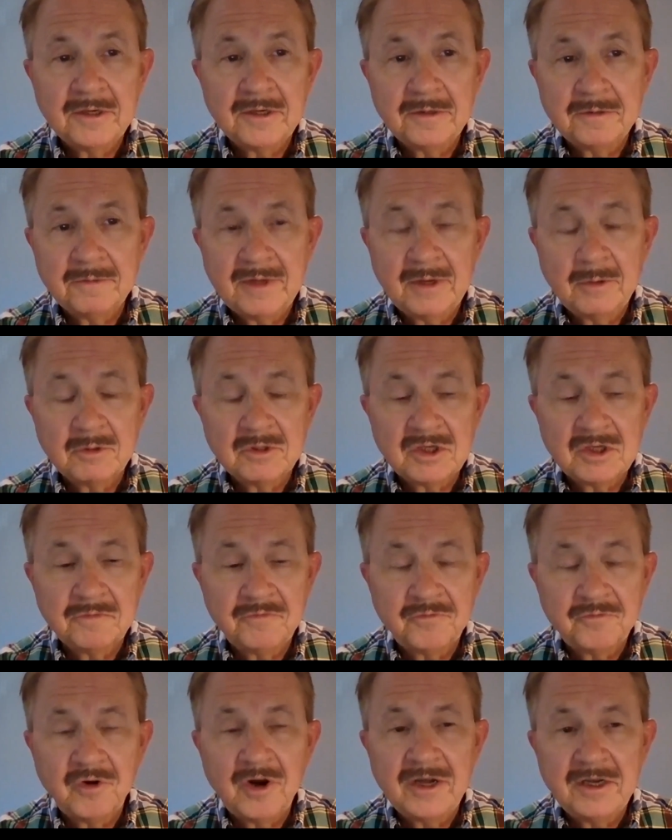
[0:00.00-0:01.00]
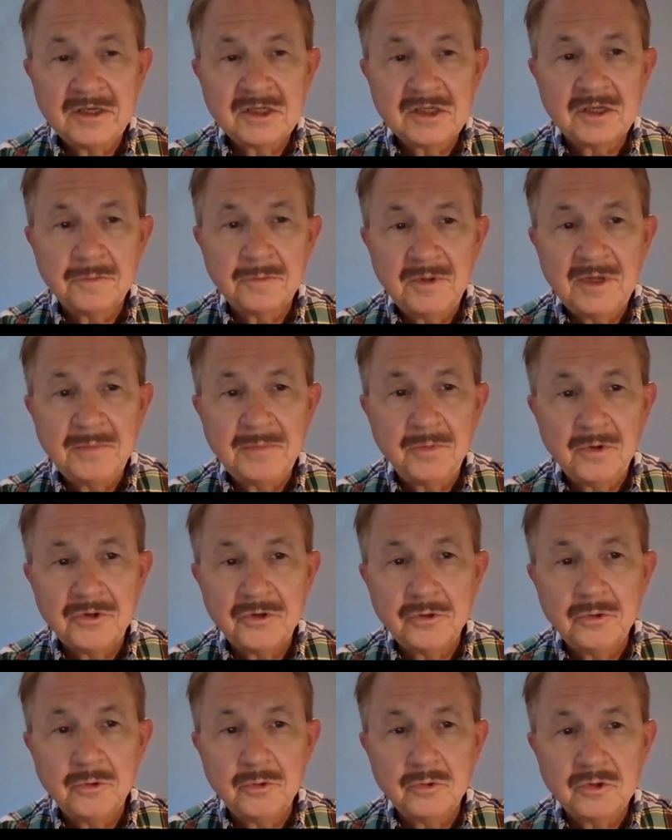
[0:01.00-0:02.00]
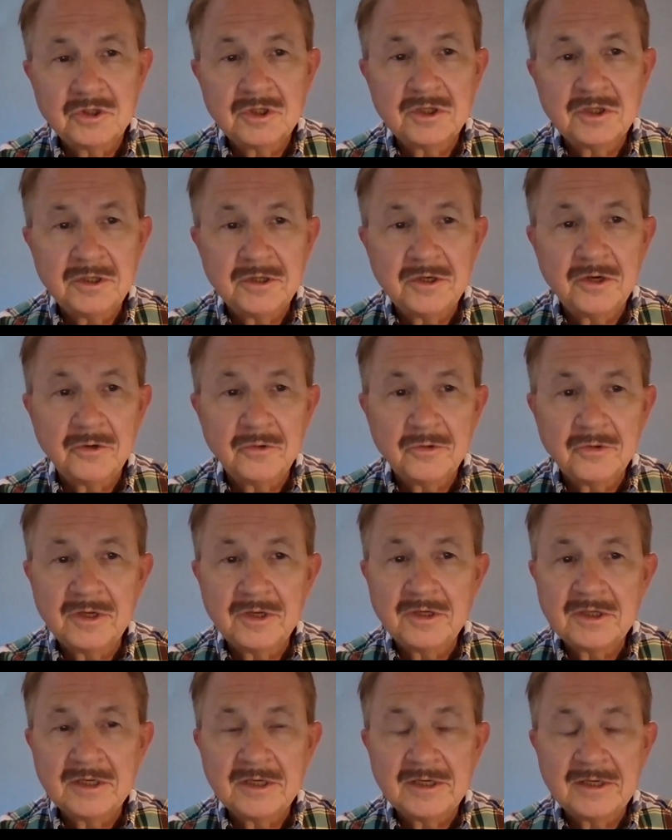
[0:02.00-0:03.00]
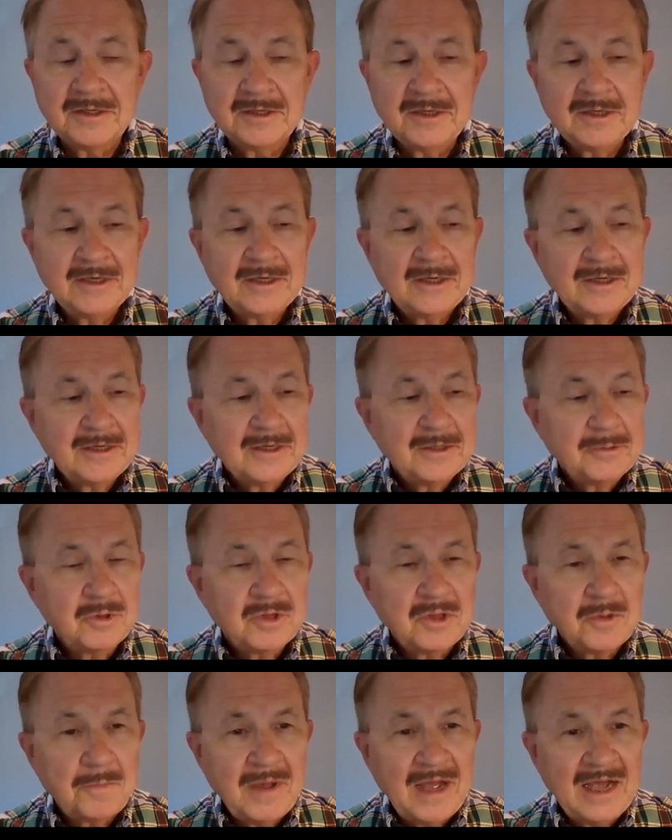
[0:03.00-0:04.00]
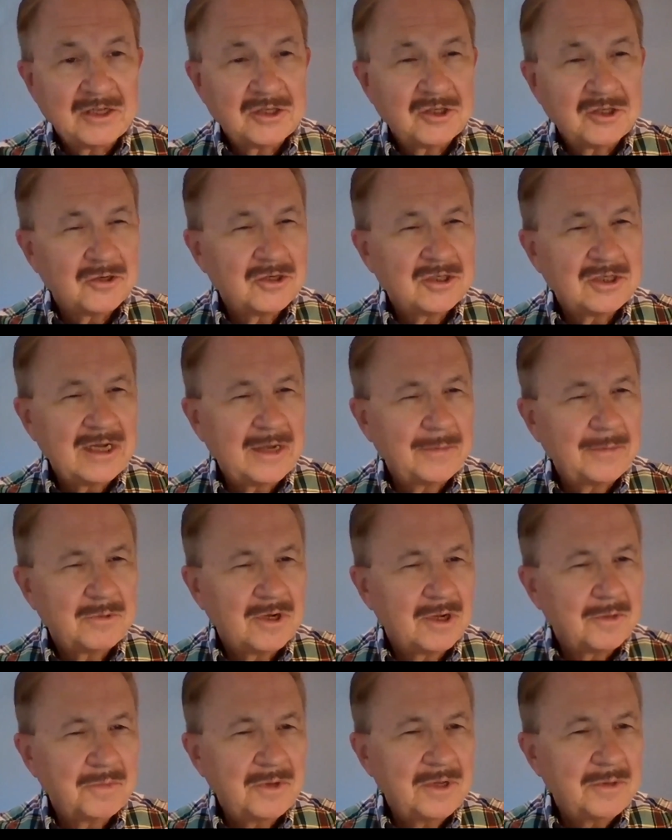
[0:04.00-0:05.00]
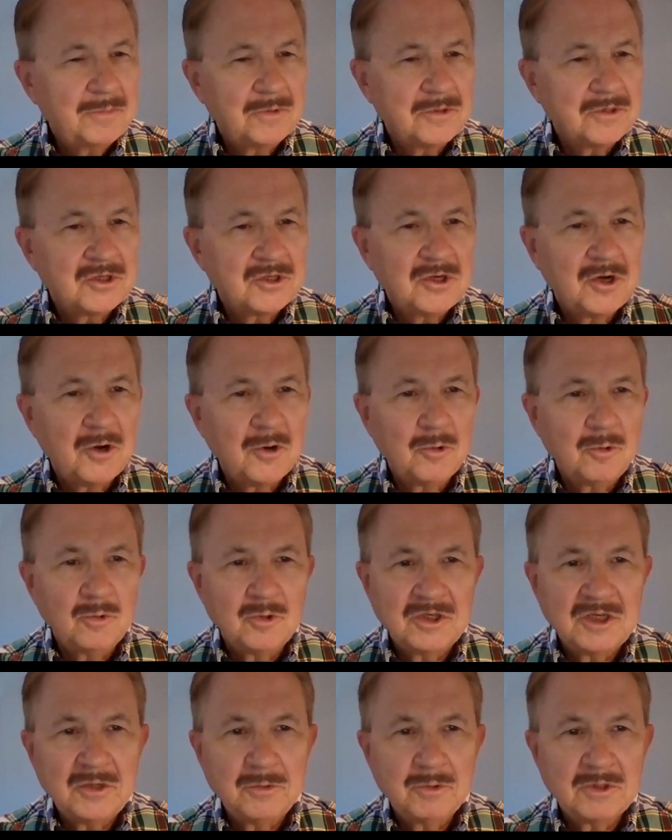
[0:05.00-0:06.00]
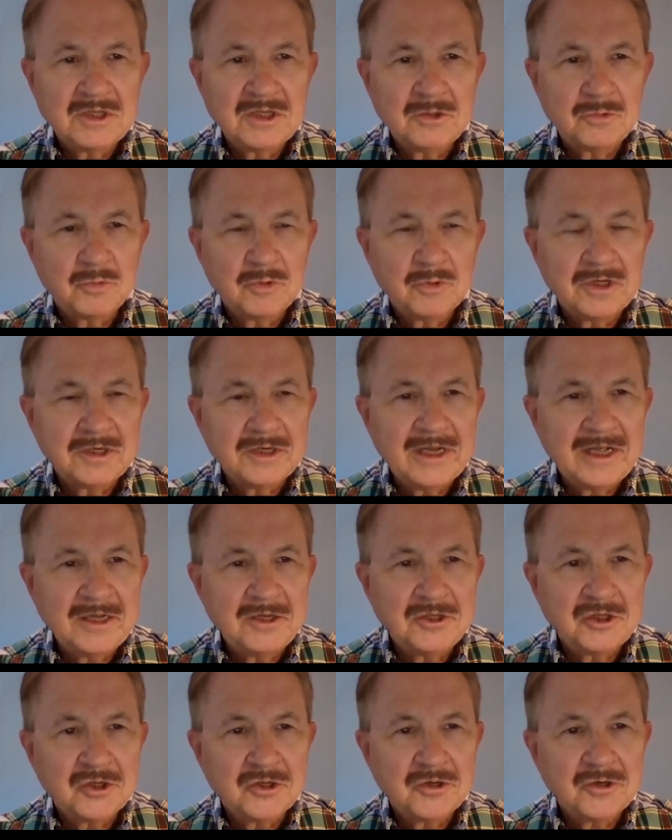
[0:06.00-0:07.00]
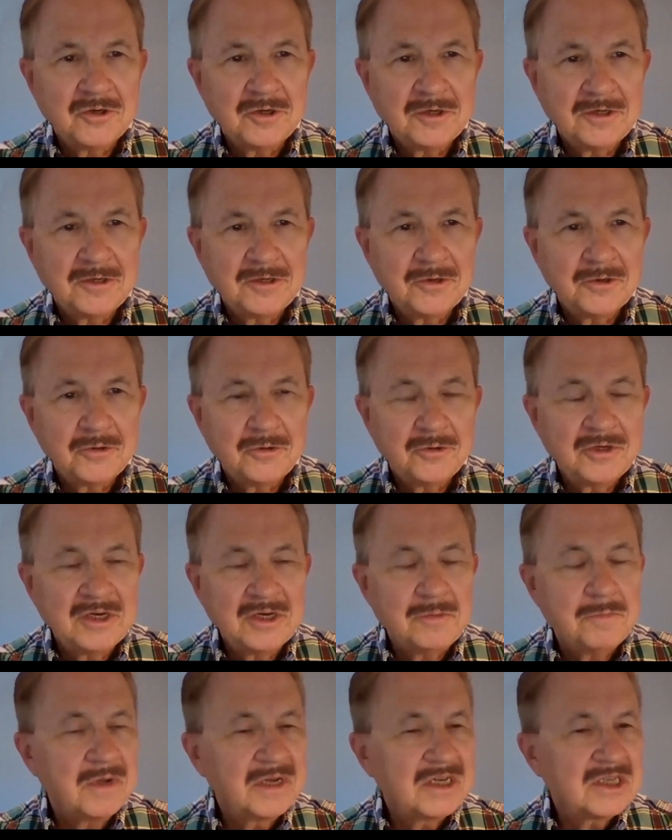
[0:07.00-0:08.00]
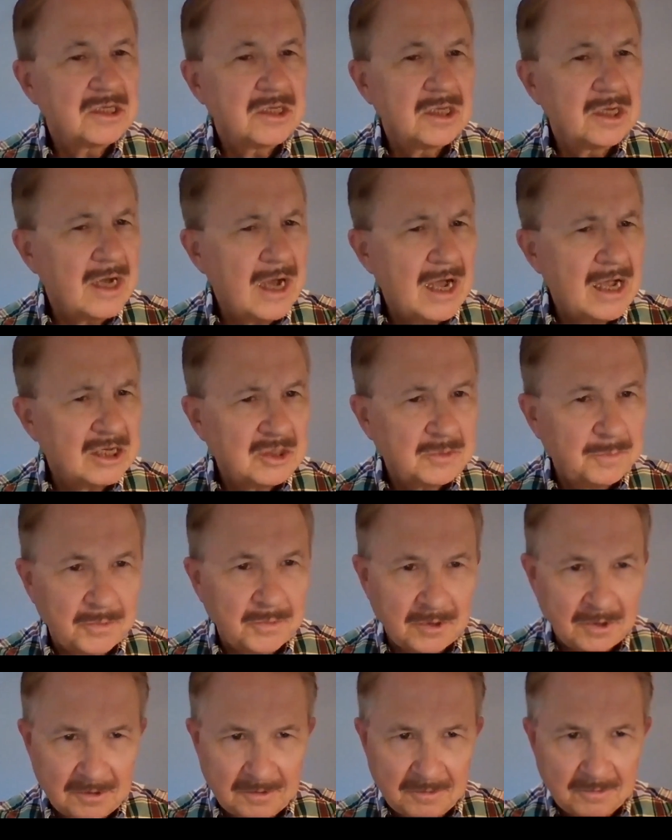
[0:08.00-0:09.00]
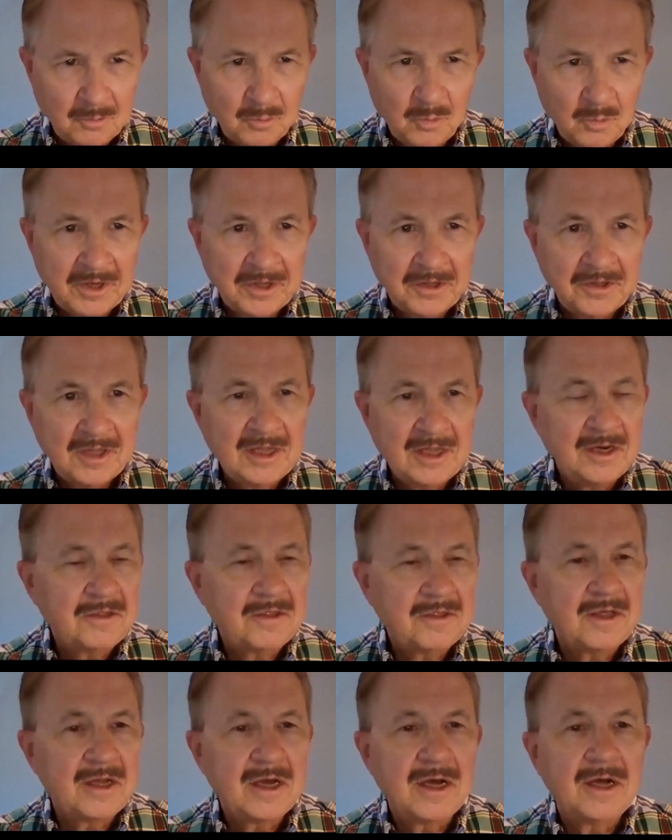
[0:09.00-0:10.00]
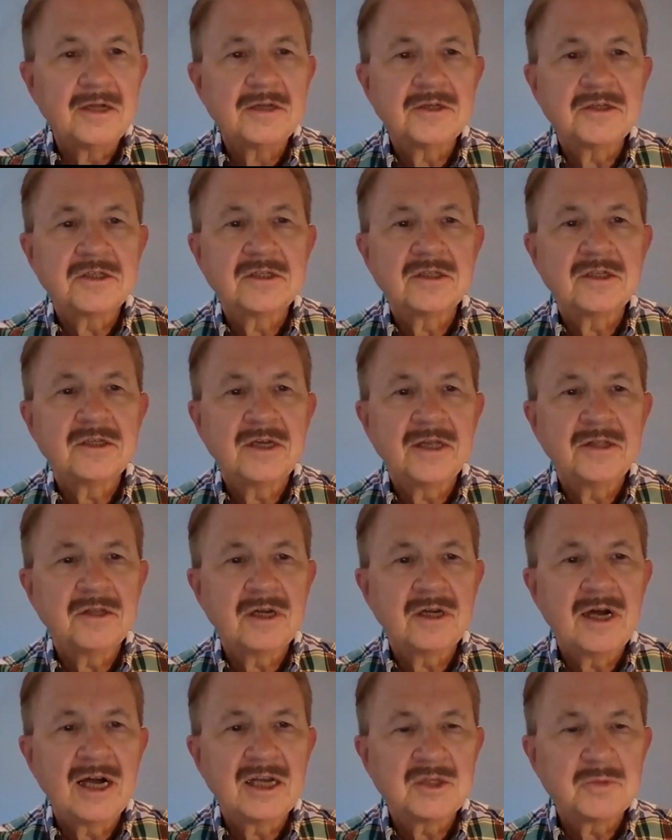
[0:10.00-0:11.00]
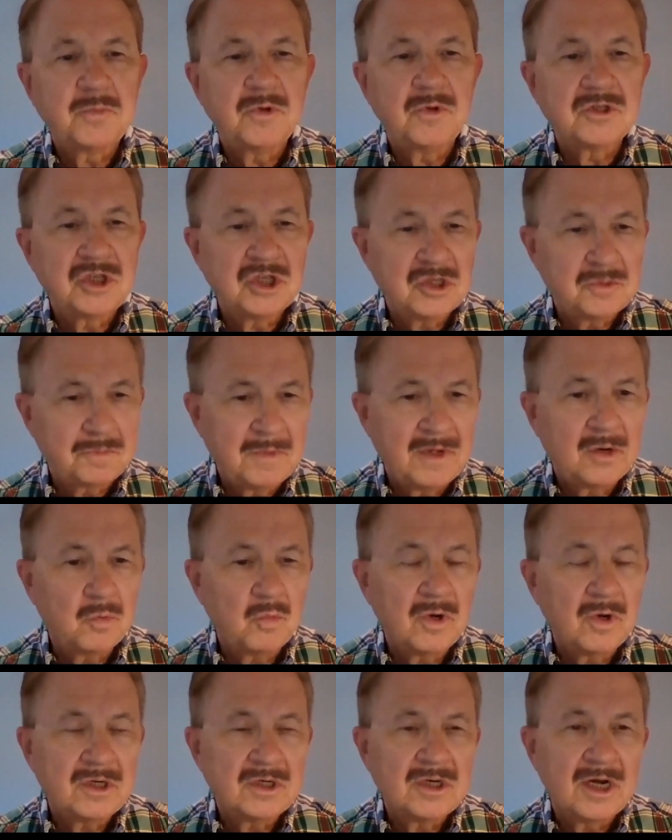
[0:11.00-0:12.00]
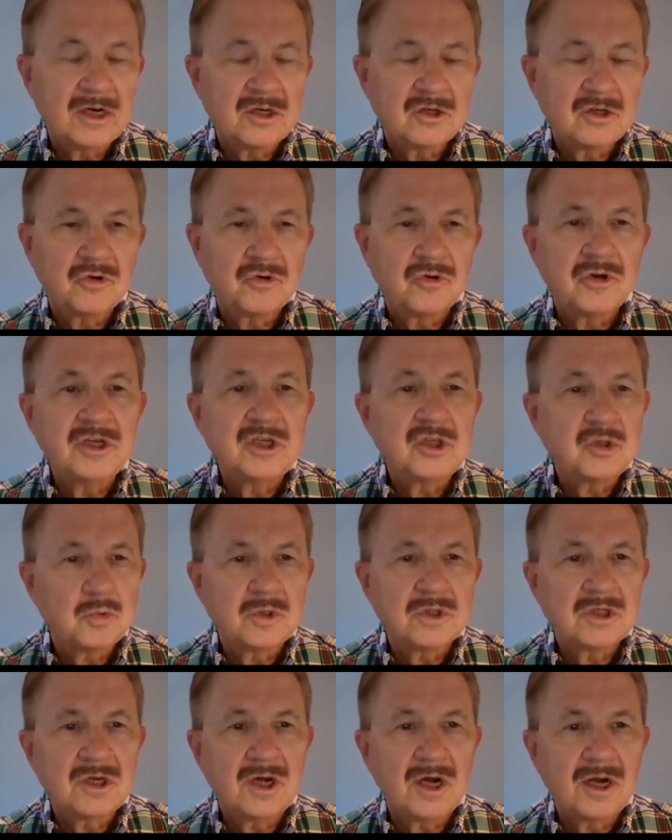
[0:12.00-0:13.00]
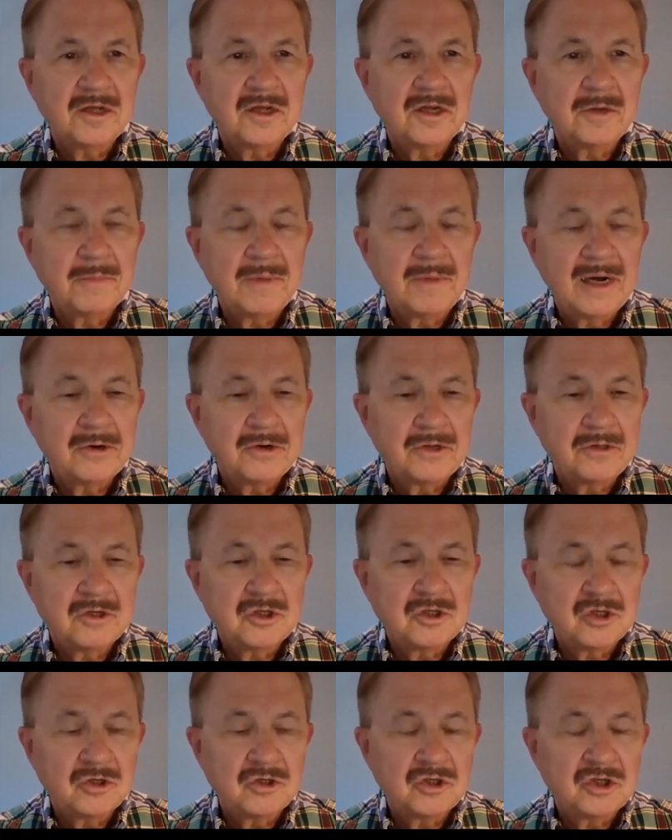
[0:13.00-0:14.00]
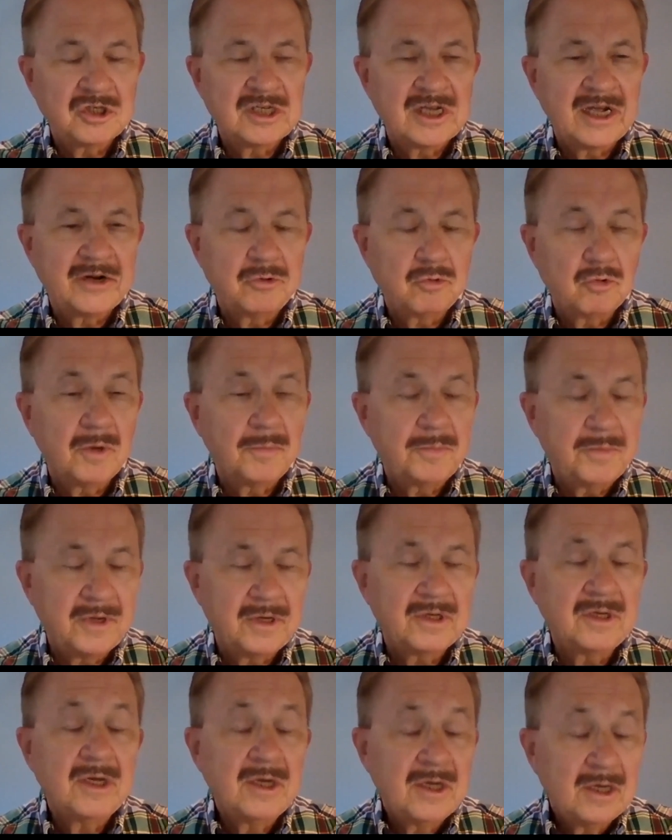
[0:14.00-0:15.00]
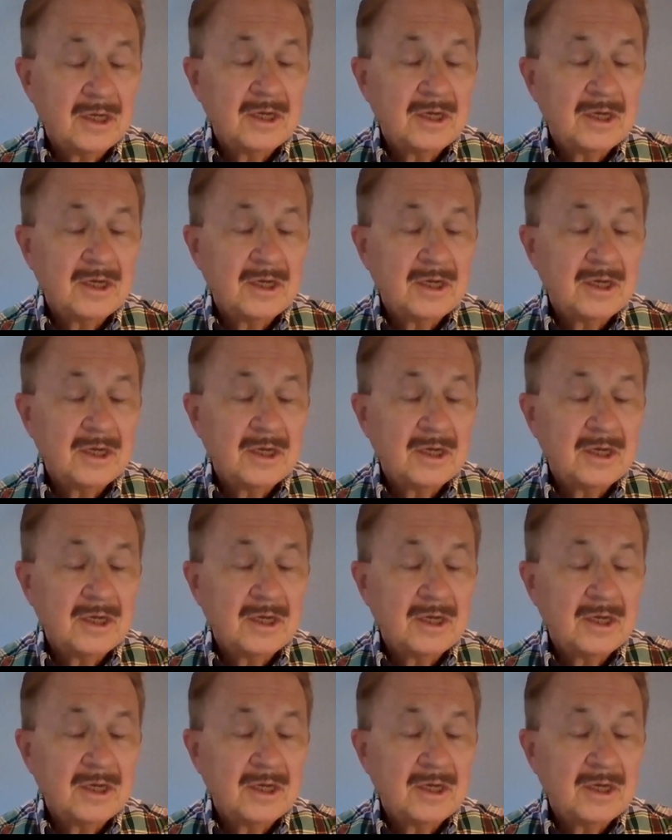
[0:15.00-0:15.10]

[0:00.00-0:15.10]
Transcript: That was a phrase that people used, you know, that when the pastor stepped on people's toes, he was in real danger. You know, you didn't mix the gospel with anything else. And the gospel just meant what Dr. Creech was talking about in the churches I grew up in,